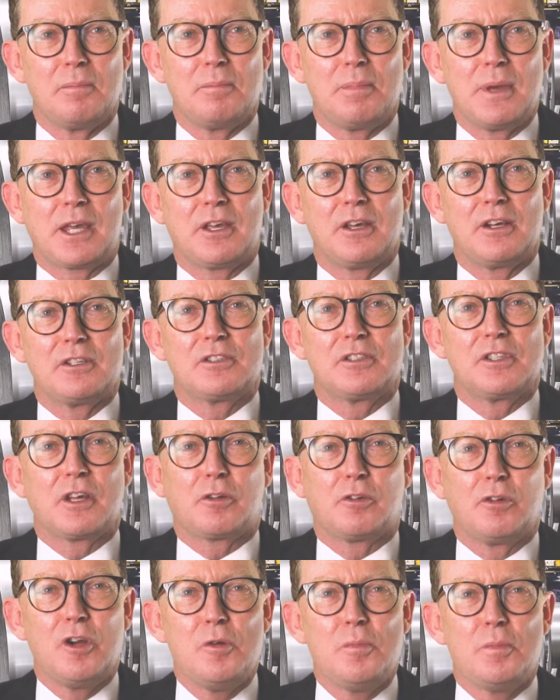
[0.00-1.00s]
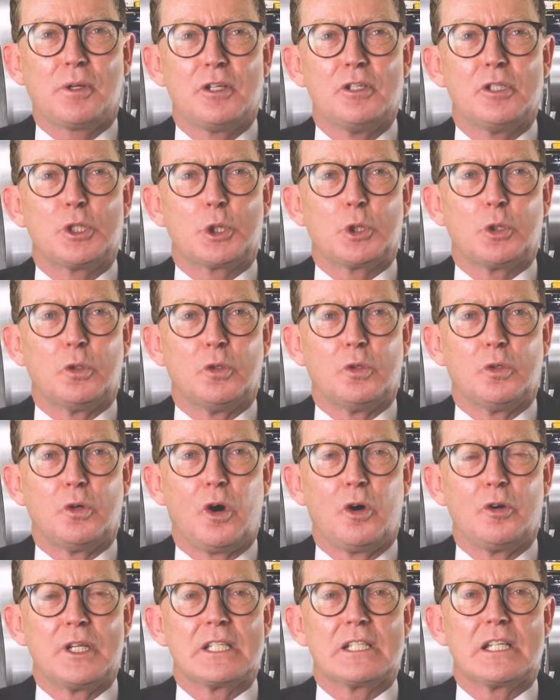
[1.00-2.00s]
because the group can draw
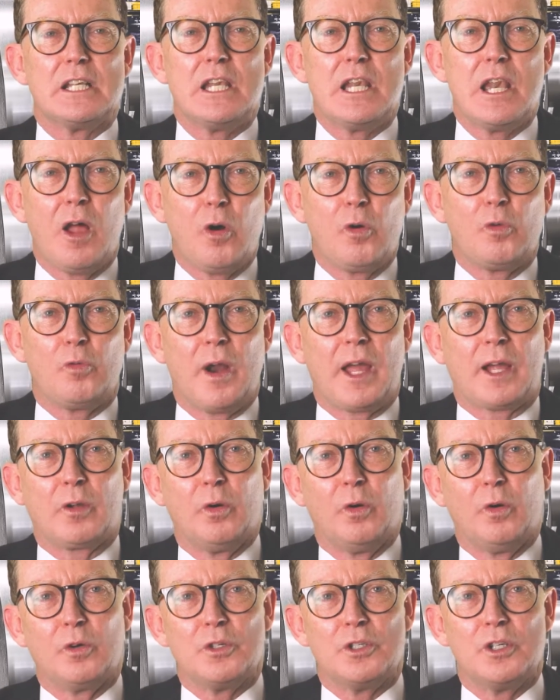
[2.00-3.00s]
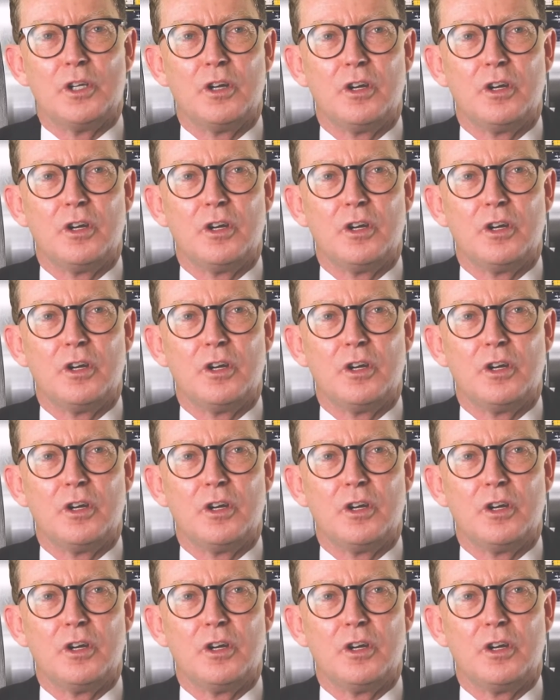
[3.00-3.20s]
on its long record